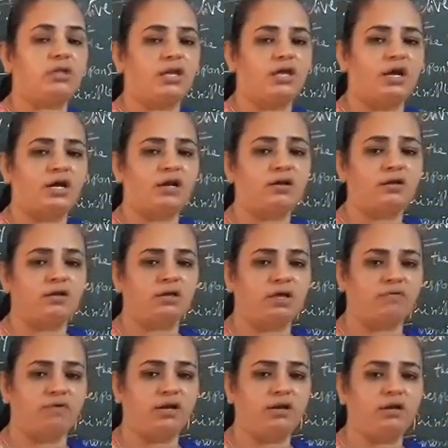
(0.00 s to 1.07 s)
they are
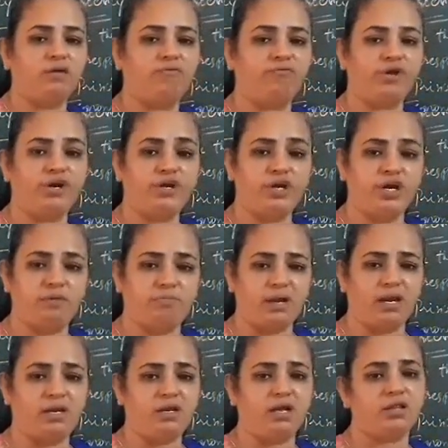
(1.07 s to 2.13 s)
given free
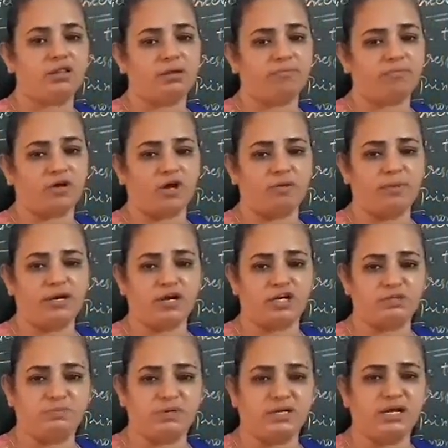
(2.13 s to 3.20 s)
treatment in the government
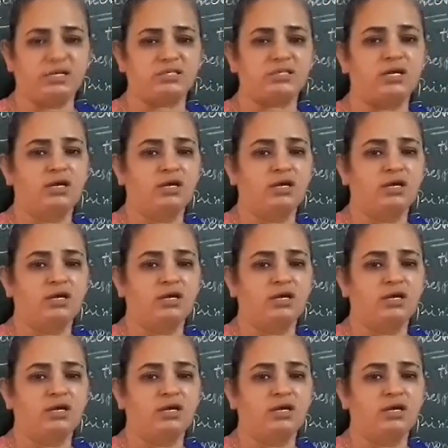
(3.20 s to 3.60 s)
hospitals.